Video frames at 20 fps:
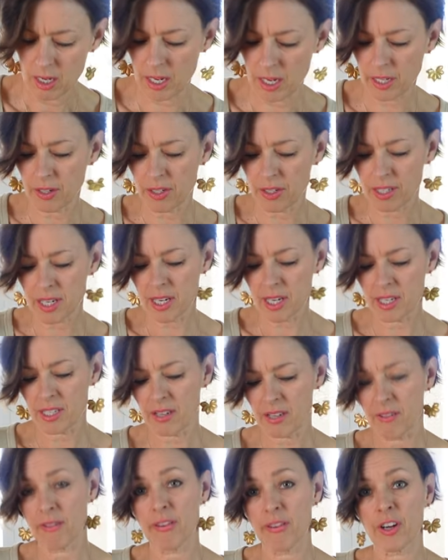You can see
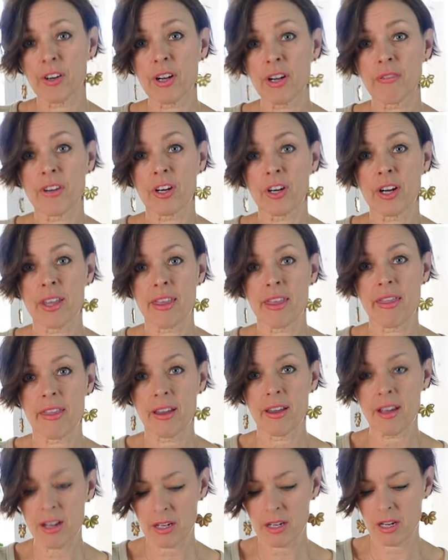it's very, very
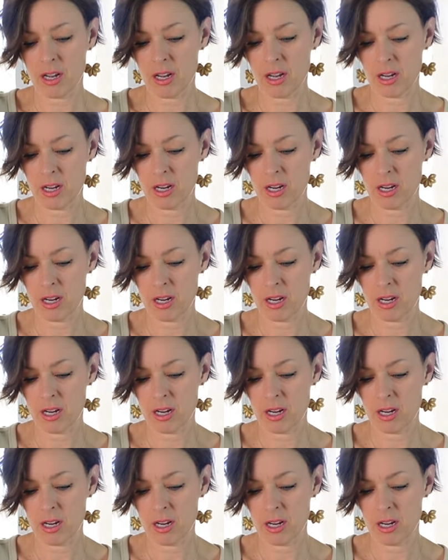thick.